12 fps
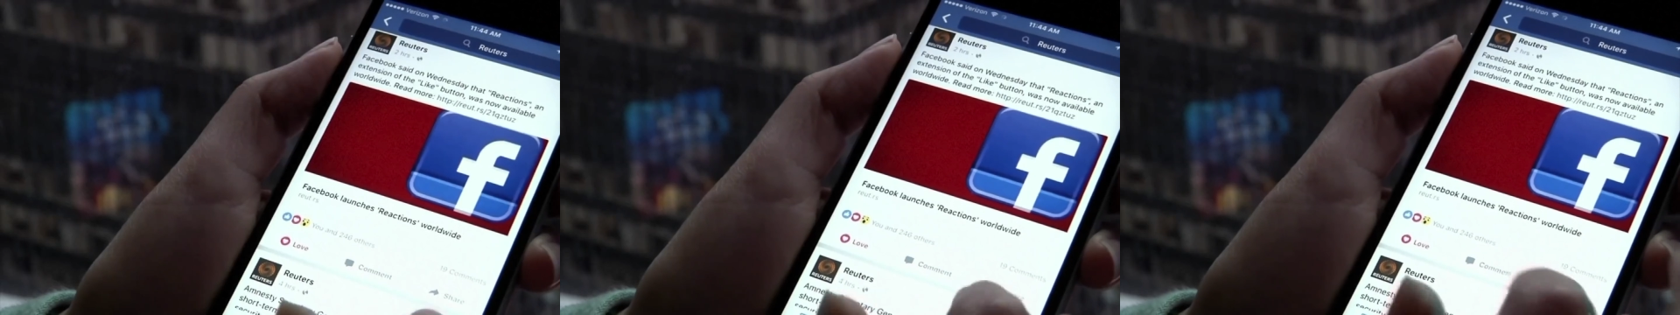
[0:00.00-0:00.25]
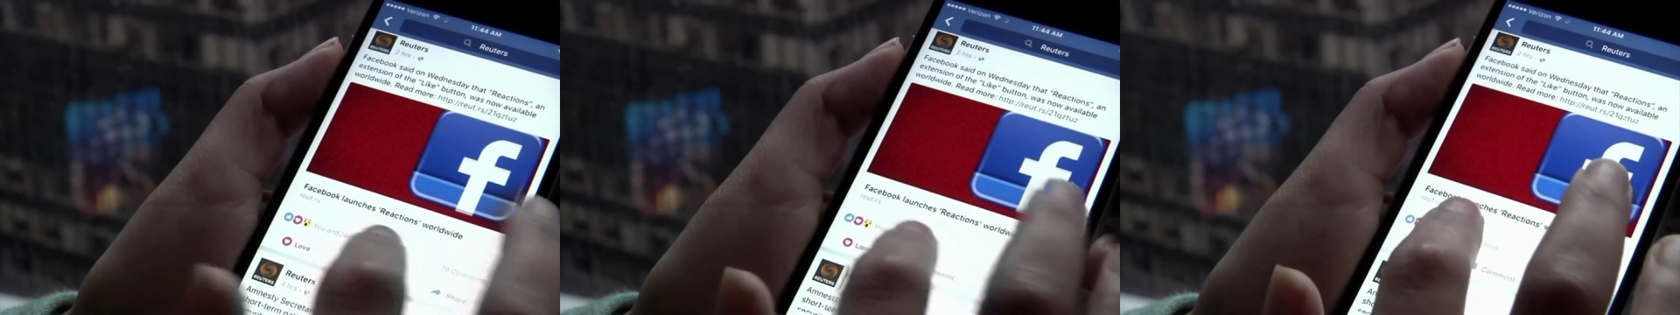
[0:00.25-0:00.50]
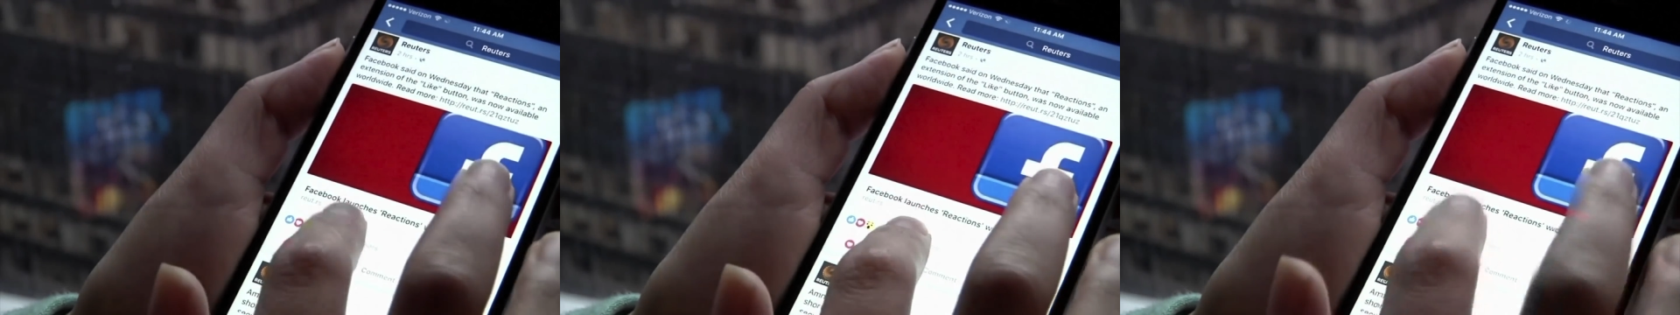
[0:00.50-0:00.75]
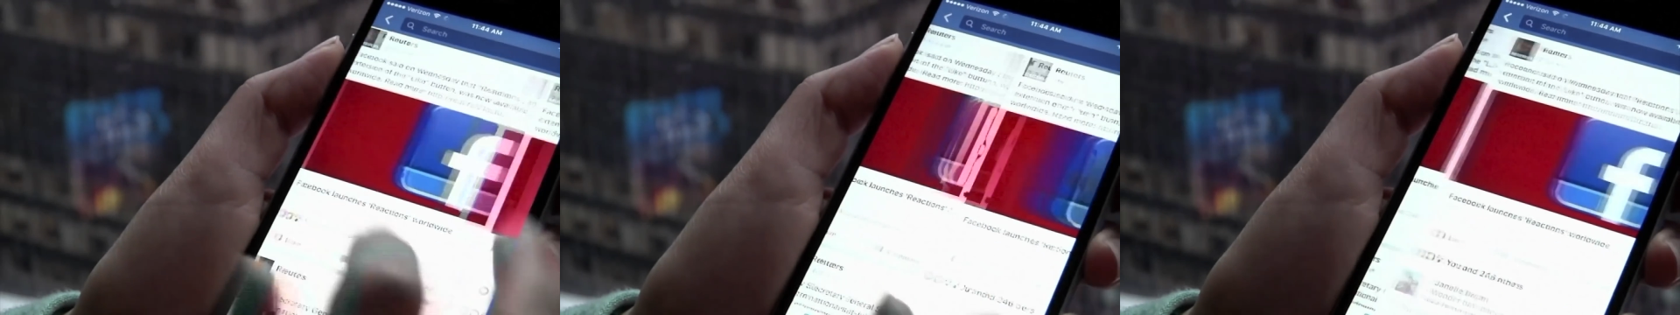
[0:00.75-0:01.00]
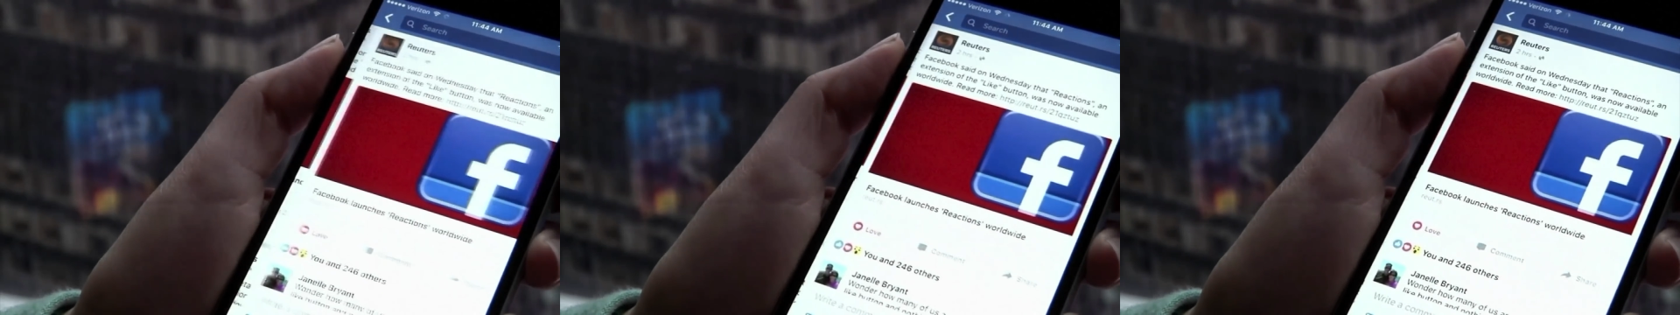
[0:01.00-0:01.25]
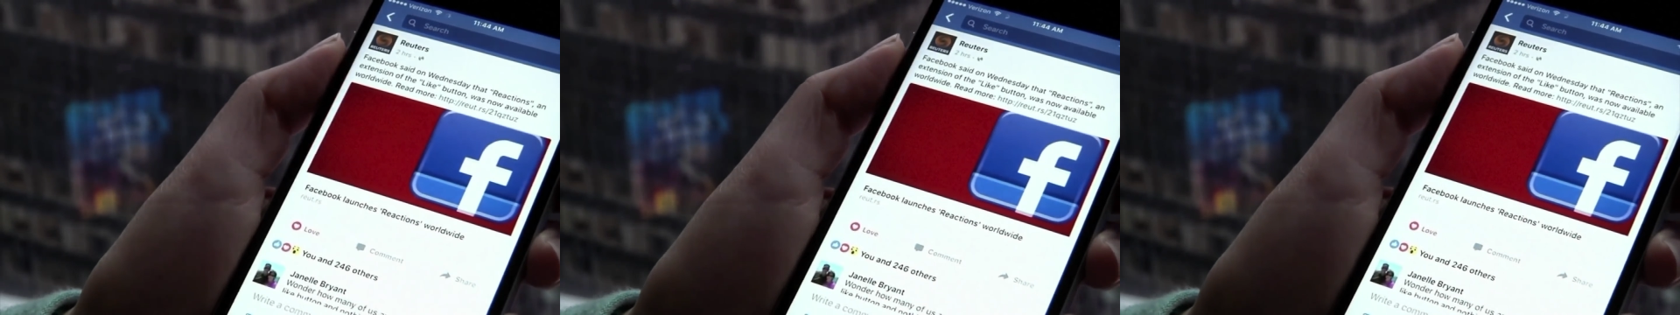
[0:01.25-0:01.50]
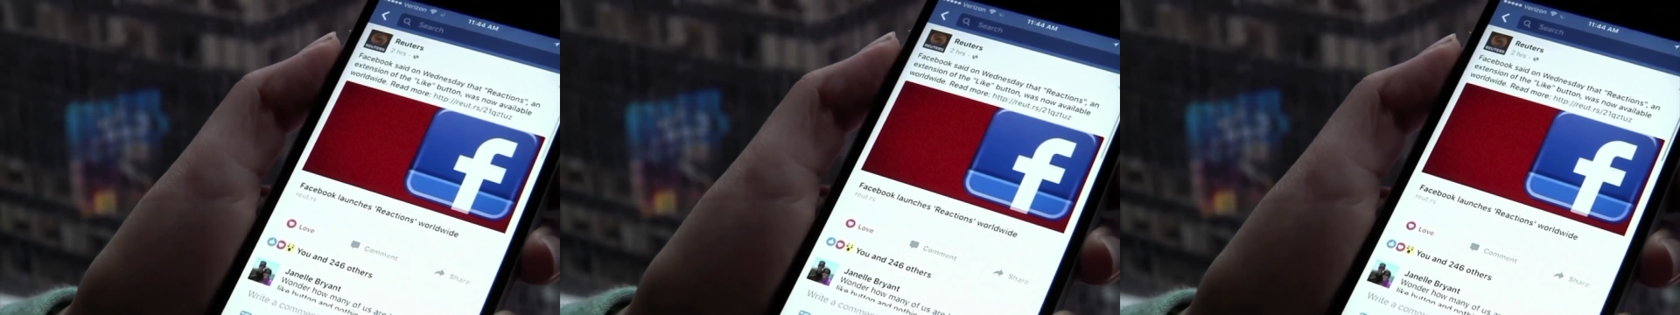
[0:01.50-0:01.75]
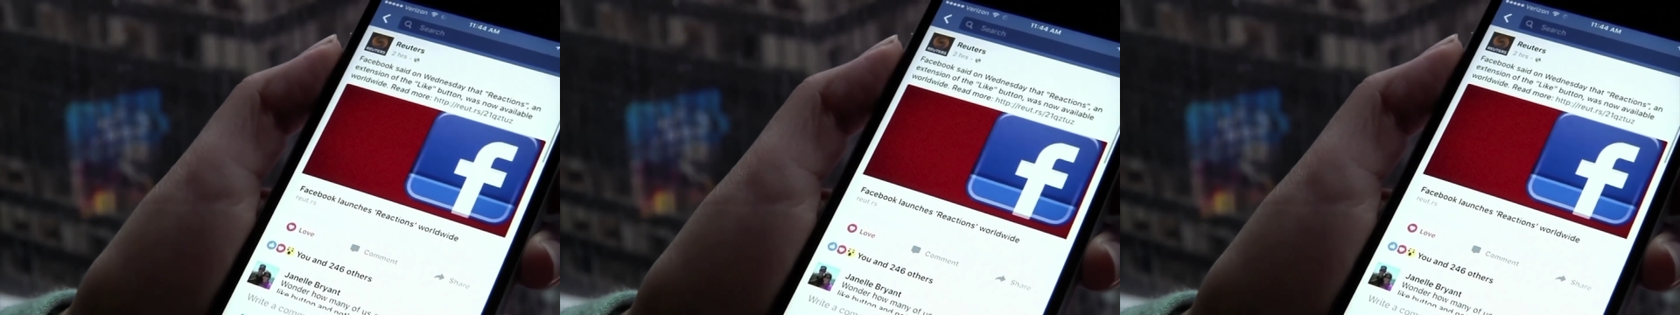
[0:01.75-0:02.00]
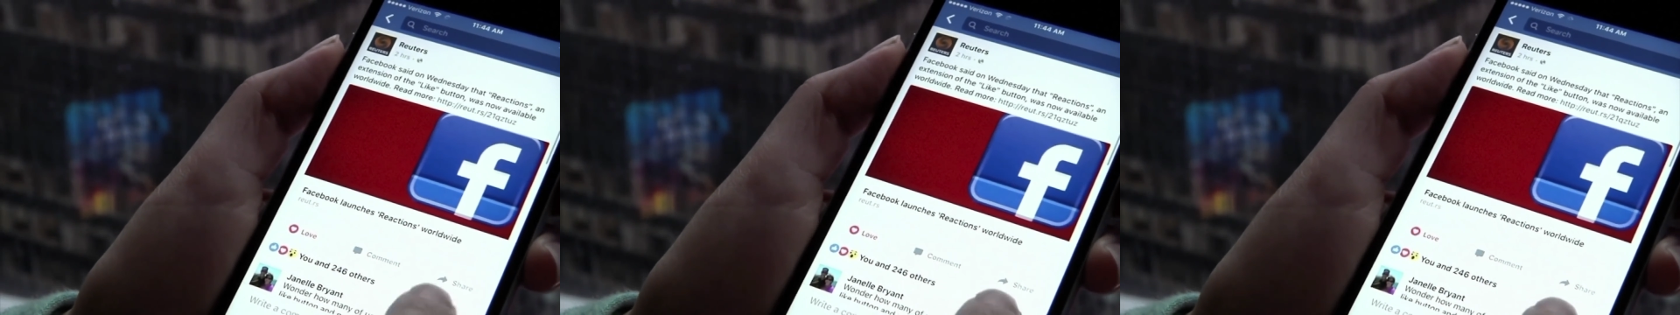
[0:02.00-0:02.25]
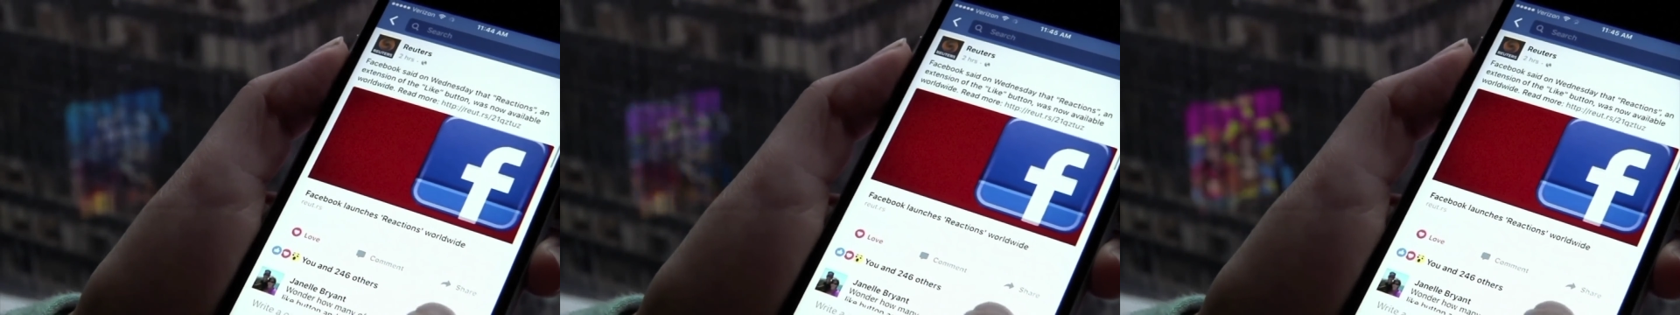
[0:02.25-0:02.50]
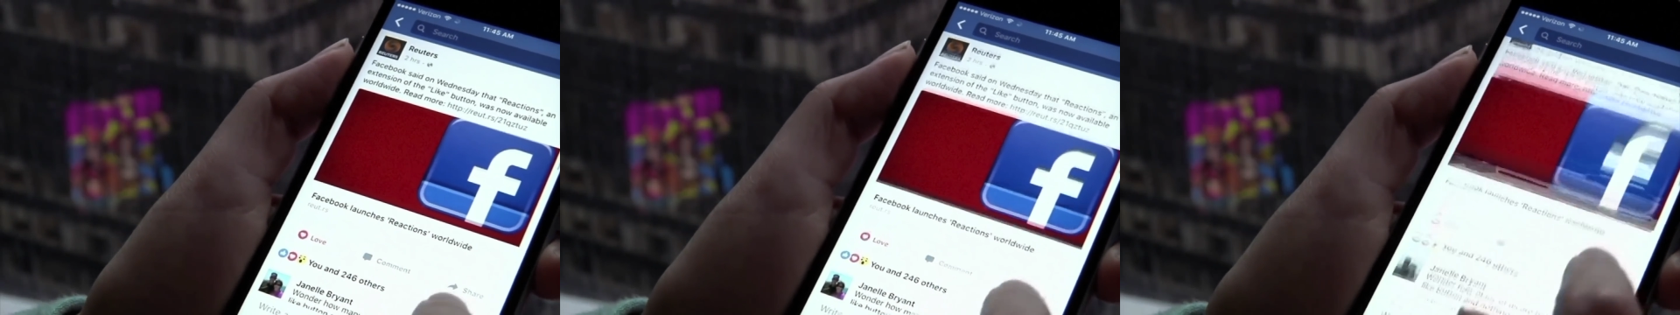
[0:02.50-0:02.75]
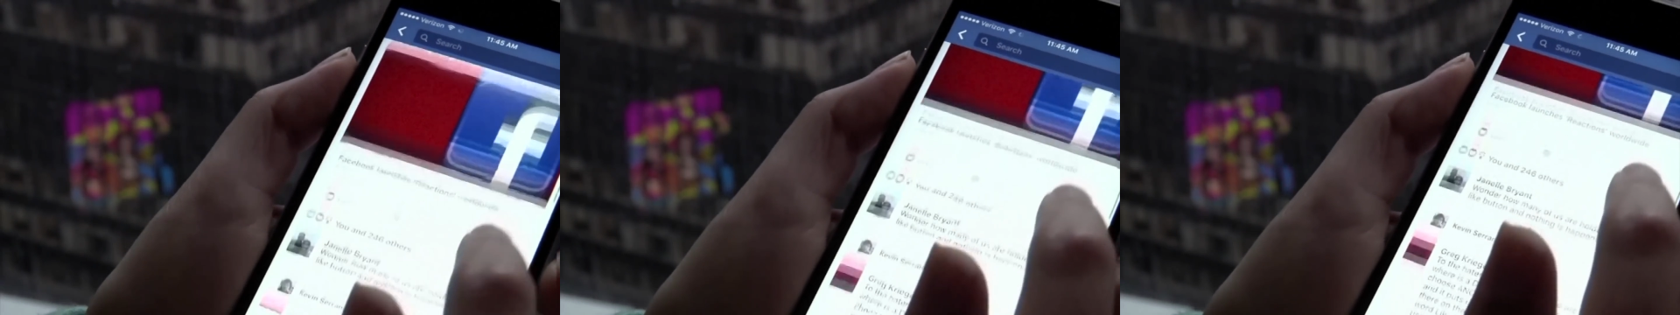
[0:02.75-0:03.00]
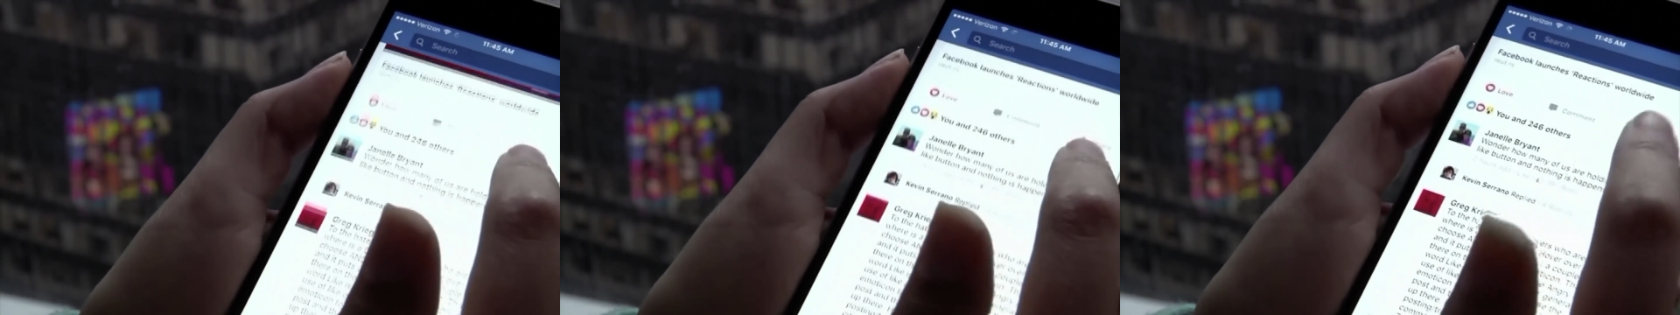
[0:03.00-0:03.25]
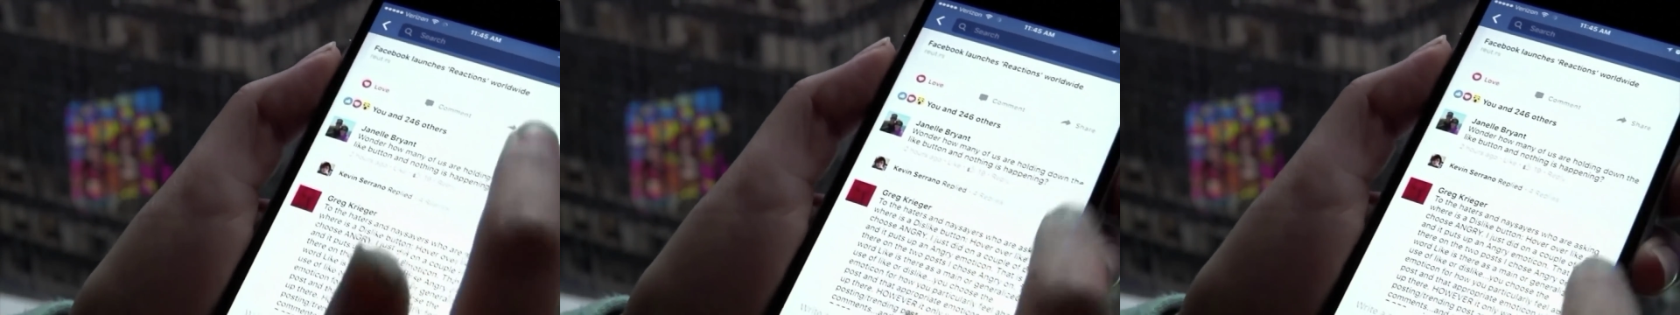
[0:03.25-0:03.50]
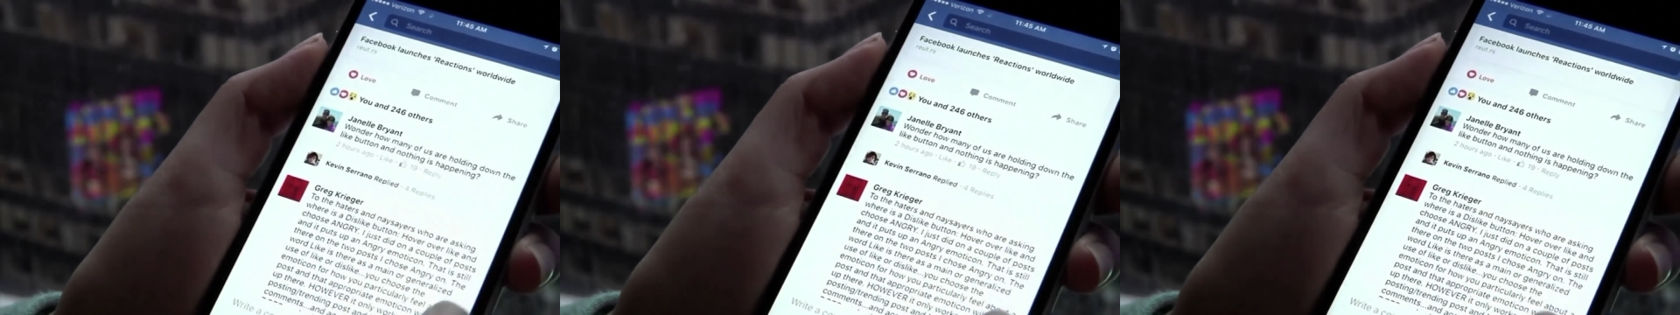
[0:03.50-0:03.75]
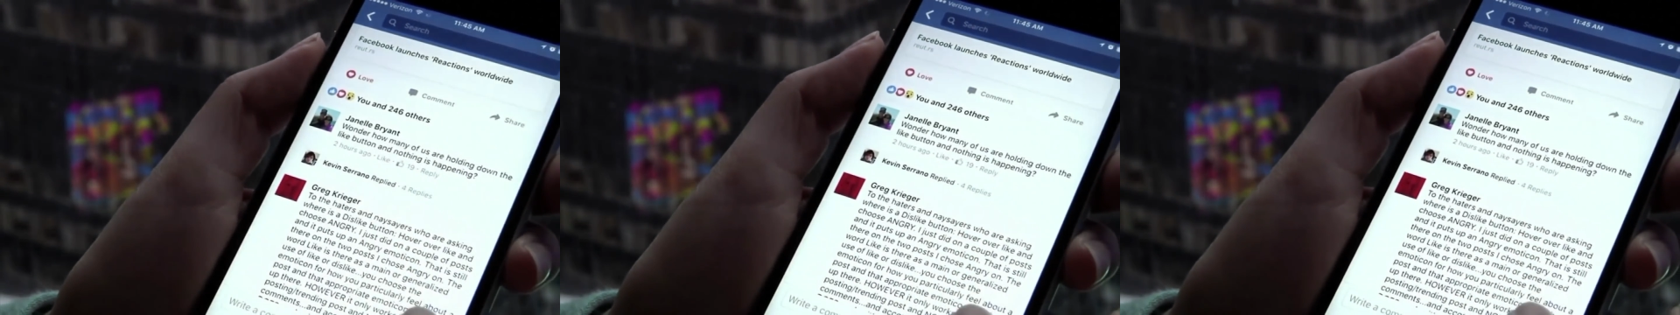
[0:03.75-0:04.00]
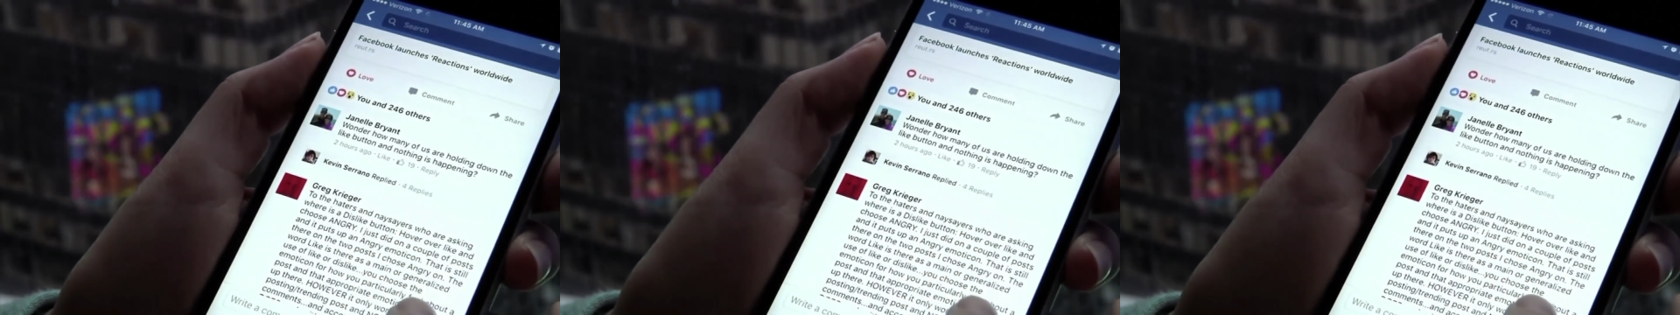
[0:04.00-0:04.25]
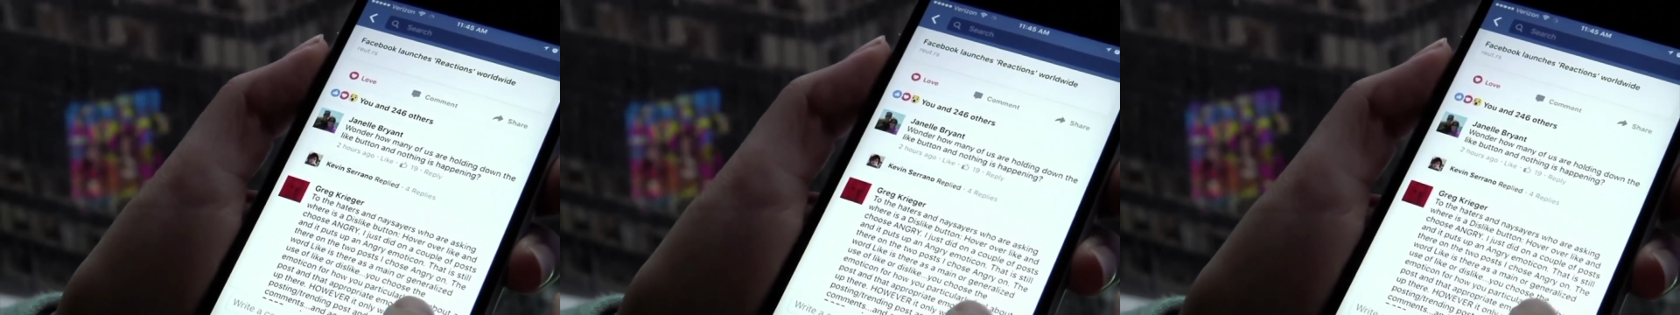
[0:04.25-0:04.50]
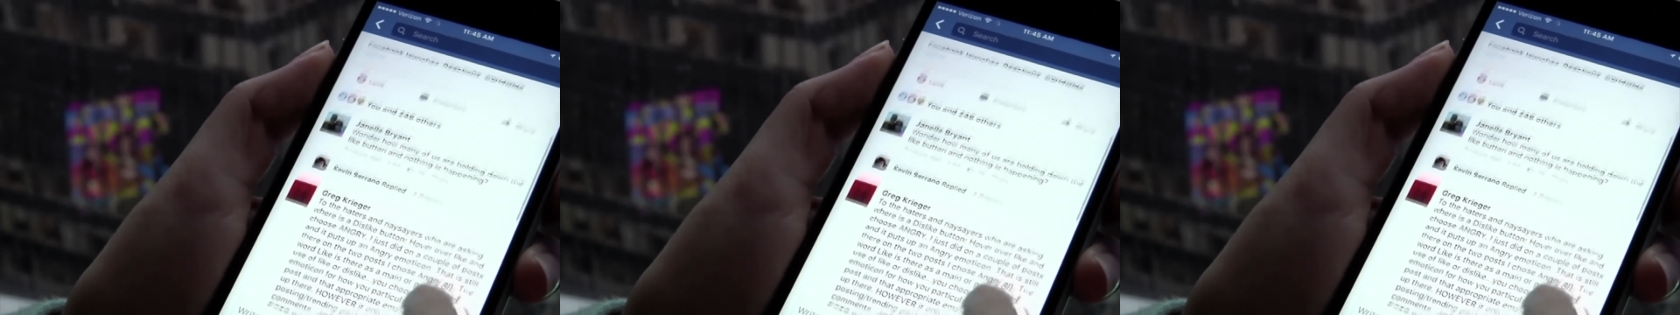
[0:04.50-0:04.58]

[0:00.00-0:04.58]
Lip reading: No face is visible, so there are no lips to read.